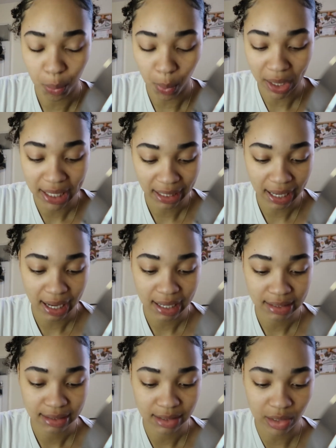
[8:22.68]
white
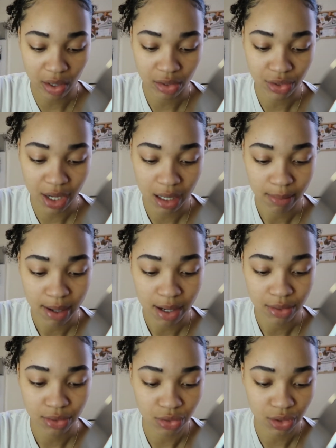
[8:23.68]
cast on your
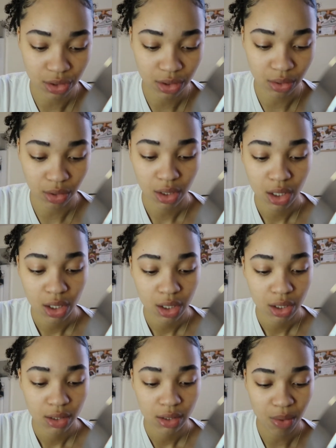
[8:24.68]
eyebrows you just
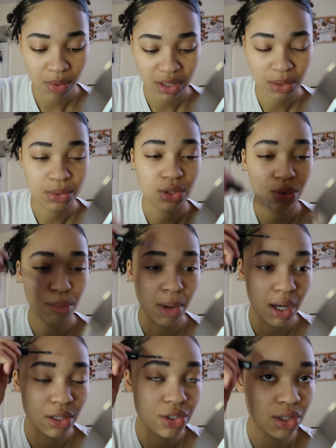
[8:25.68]
don't want to use too
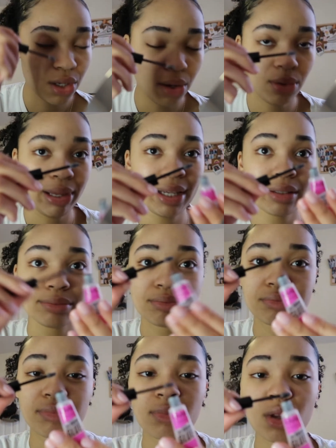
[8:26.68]
much you know like
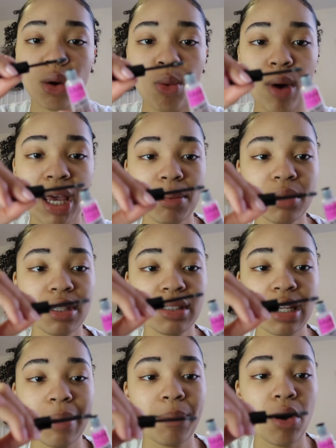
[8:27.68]
wipe the
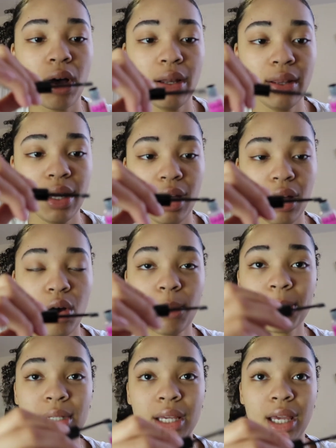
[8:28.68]
tip on the
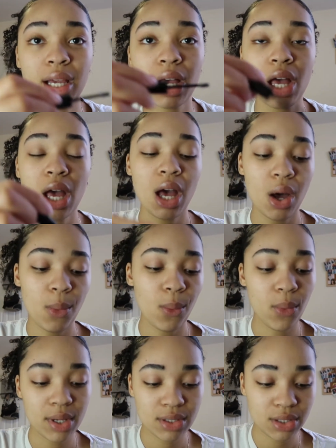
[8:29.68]
opening
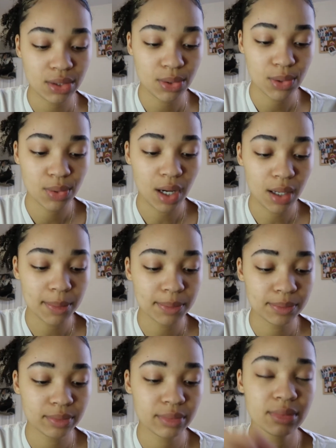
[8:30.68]
once you
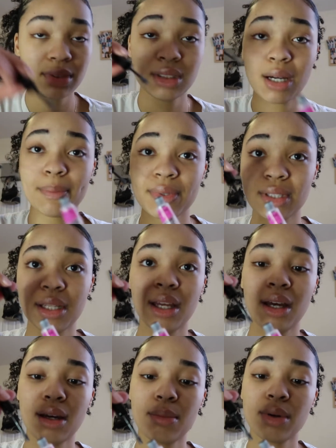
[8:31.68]
um dump
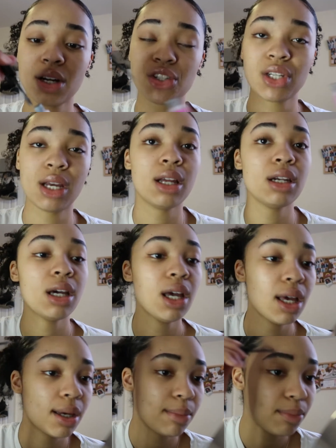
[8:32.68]
the brush in
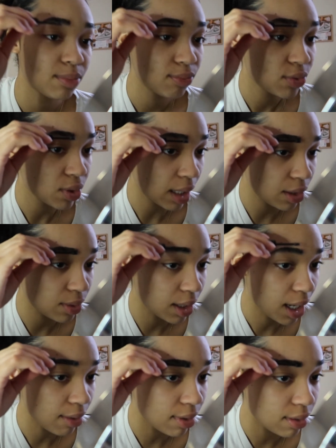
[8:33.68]
so that you could
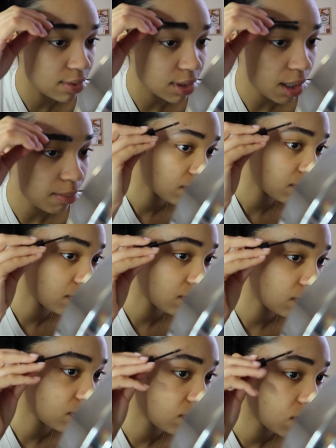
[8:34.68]
get rid of some.
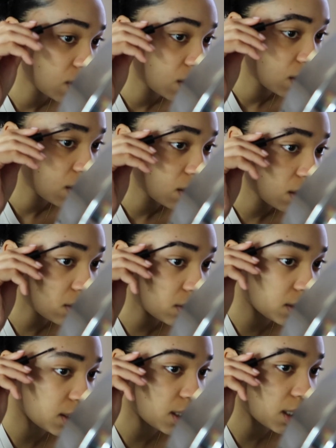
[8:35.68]
Oh,
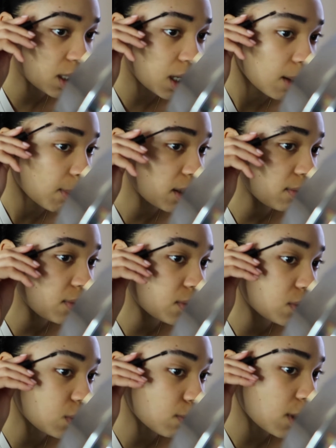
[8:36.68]
I think I might have
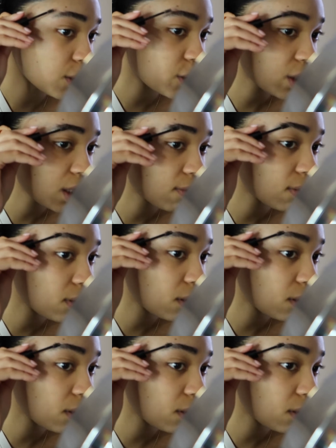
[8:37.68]
used too much even